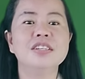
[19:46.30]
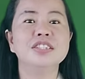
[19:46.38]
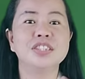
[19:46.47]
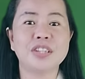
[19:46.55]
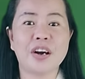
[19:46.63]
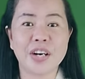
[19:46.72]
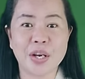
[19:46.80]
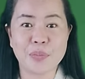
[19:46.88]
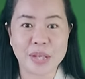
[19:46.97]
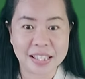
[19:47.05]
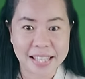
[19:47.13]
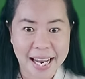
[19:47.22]
starting
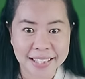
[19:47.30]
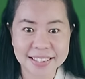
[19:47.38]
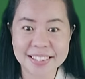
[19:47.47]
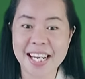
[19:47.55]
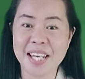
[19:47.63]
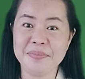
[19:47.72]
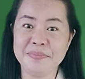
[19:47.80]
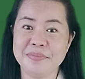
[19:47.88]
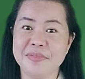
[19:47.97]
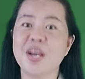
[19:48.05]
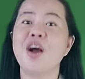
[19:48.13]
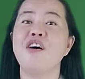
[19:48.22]
with last name,
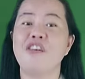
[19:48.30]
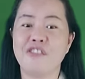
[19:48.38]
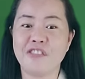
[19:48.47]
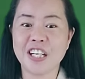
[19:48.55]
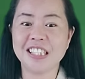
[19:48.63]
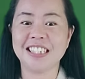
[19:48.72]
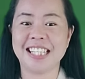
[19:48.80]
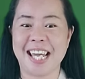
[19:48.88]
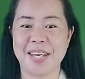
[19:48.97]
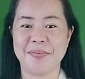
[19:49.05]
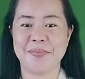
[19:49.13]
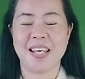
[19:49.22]
first
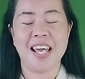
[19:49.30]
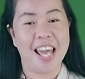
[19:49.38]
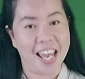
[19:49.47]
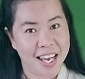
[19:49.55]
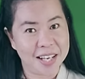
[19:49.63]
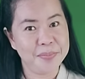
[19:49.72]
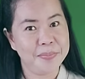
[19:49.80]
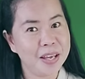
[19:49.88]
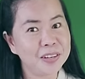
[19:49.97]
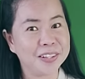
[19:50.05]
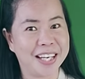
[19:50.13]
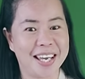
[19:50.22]
name, and
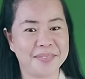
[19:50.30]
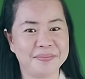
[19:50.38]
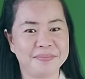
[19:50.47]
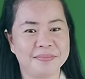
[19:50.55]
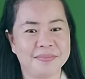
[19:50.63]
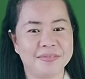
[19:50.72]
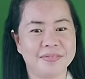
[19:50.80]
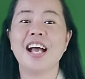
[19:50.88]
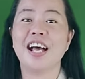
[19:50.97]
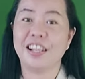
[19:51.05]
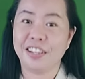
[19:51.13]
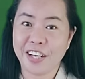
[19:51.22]
middle name.
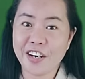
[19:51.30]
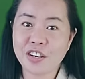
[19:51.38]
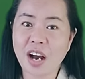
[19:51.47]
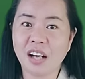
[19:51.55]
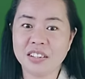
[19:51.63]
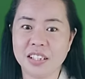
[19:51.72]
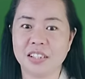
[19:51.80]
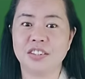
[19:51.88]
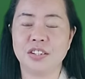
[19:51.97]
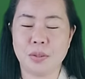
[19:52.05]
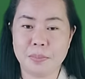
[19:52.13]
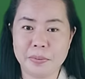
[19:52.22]
Their contact
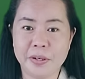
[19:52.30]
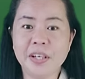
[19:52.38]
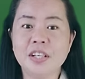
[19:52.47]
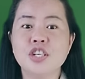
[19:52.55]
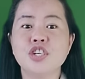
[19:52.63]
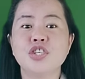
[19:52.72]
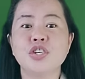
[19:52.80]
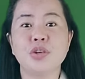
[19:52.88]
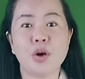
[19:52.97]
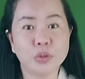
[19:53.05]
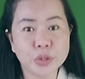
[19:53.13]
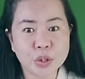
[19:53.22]
number should
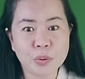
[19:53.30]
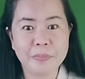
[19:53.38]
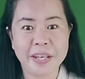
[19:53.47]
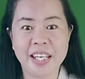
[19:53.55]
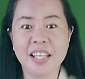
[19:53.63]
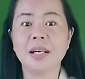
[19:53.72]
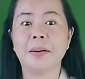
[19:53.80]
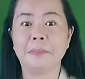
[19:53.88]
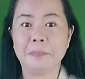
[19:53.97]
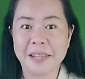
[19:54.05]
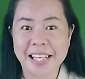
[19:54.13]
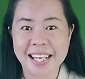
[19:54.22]
also be
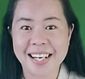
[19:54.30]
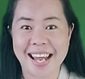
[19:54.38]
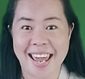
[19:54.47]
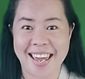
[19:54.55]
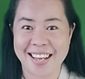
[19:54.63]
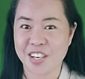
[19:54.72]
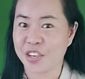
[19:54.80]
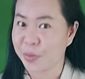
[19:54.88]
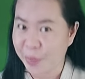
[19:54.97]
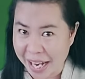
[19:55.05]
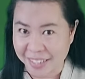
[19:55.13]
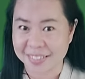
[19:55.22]
complete and
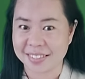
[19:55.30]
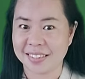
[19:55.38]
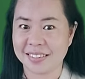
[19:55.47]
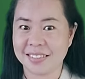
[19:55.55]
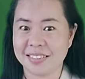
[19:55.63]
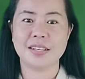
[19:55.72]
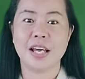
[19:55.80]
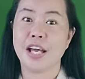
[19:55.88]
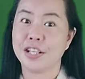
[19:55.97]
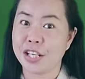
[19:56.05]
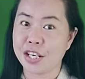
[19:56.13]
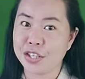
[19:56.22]
correct.
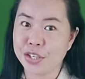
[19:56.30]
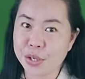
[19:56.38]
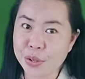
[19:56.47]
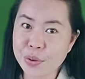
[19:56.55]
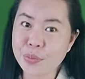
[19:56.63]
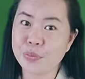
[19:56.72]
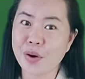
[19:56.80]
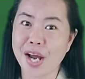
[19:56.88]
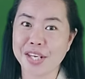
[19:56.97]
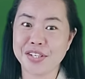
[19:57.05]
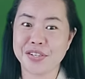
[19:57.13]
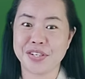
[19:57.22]
Did you
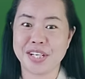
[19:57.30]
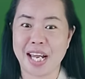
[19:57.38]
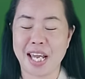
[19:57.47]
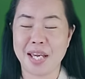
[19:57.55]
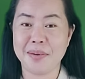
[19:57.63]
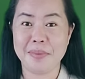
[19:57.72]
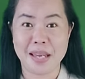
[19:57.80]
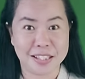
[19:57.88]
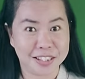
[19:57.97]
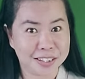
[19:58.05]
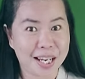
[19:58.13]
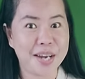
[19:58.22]
write your name and
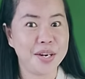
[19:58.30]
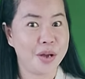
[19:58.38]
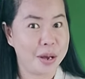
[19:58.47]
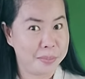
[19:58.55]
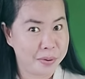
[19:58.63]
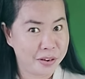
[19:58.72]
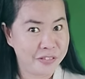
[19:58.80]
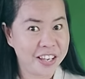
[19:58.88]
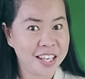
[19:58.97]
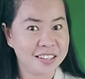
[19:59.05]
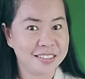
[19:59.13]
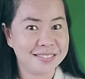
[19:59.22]
sign above it?